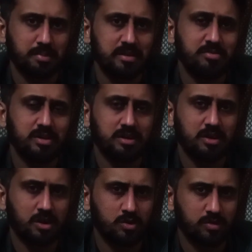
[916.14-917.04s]
peripheral
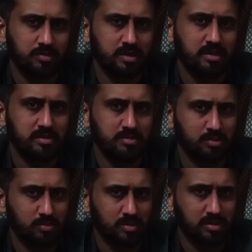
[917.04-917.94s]
loss of vision is
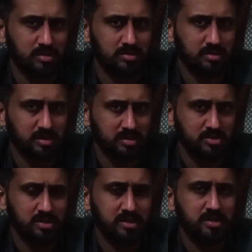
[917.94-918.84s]

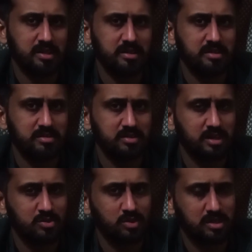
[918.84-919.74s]
initially, then it is
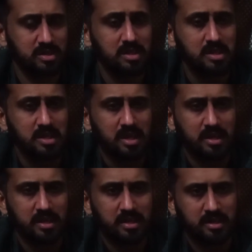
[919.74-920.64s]
gradually
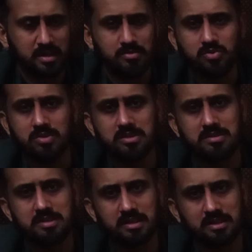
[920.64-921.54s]
comes toward the
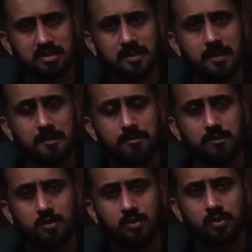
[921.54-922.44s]
center.
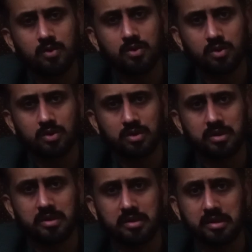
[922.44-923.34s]

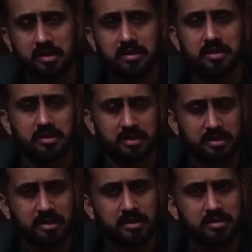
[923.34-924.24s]
So in
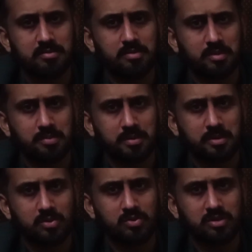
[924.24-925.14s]
retinitis
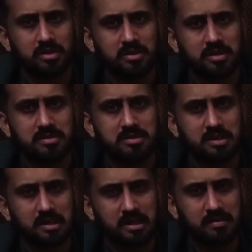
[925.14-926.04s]
pigmentosa, there is
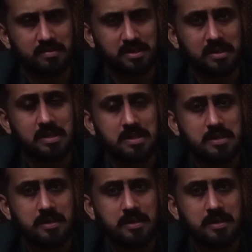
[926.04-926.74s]
tunnel-like vision.